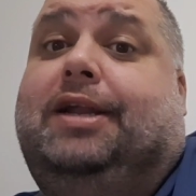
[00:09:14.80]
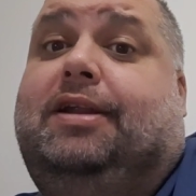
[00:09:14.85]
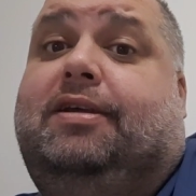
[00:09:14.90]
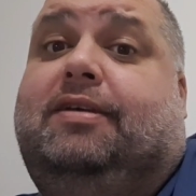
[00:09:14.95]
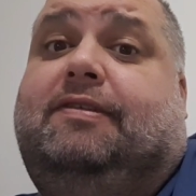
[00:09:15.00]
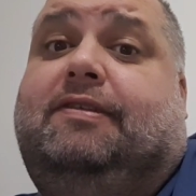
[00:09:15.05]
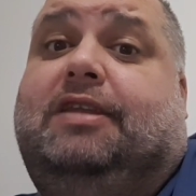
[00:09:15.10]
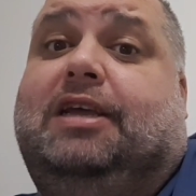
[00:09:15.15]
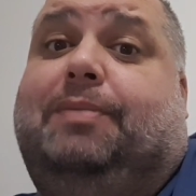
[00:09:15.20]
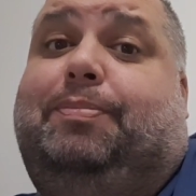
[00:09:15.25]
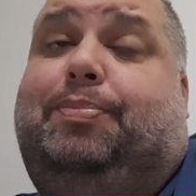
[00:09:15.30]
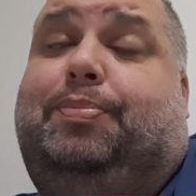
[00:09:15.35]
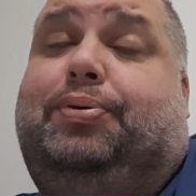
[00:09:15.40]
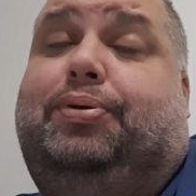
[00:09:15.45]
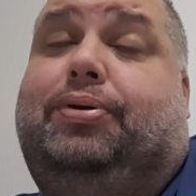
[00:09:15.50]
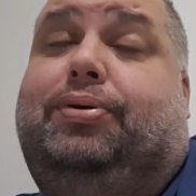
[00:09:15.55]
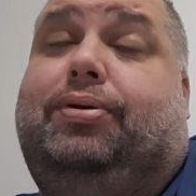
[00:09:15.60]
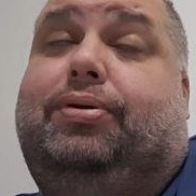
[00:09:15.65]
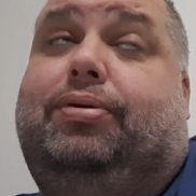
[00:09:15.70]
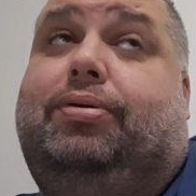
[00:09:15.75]
In this
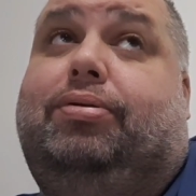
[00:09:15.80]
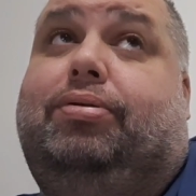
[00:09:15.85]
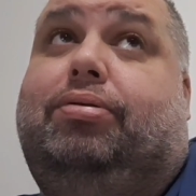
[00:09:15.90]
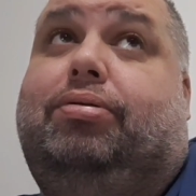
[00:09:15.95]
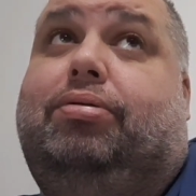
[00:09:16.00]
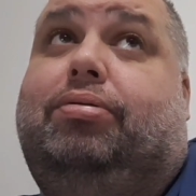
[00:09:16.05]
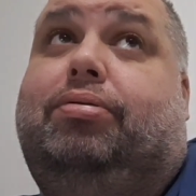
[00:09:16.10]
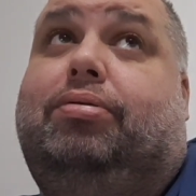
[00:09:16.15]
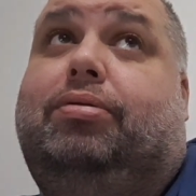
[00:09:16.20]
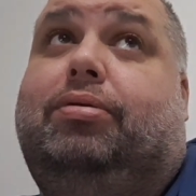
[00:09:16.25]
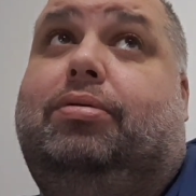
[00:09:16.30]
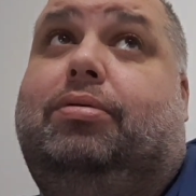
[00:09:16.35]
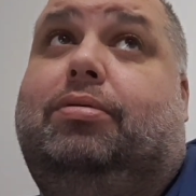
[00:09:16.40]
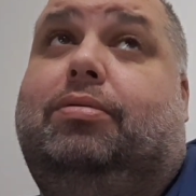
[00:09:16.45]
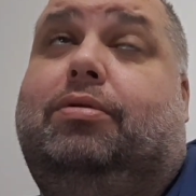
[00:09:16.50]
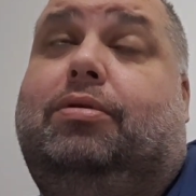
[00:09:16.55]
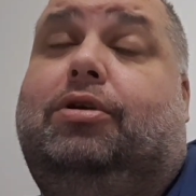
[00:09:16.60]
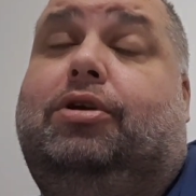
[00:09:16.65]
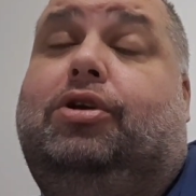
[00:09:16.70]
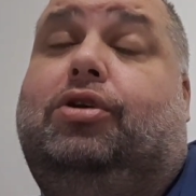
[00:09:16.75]
tip,
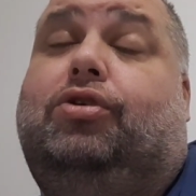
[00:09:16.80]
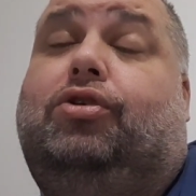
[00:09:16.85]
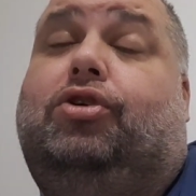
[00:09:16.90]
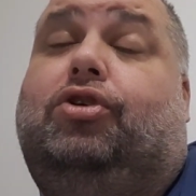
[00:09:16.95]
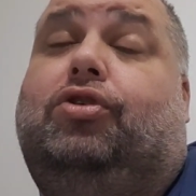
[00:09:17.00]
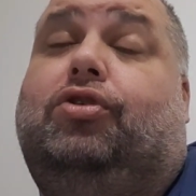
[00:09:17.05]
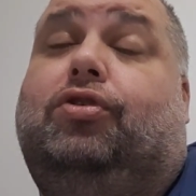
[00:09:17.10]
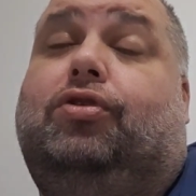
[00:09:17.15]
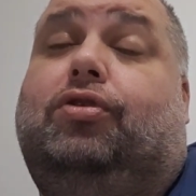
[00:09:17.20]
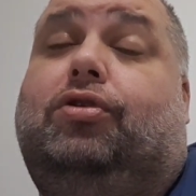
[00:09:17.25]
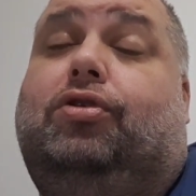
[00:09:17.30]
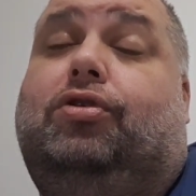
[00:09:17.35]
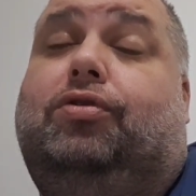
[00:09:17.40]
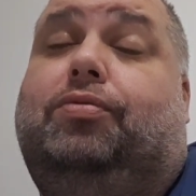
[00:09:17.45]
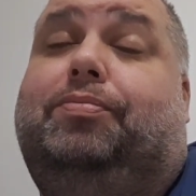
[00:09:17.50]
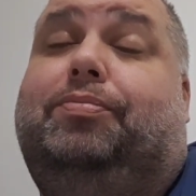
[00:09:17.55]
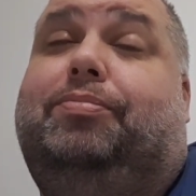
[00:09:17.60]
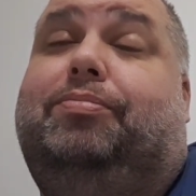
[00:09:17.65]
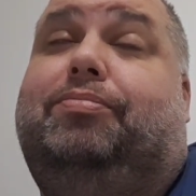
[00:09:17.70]
you should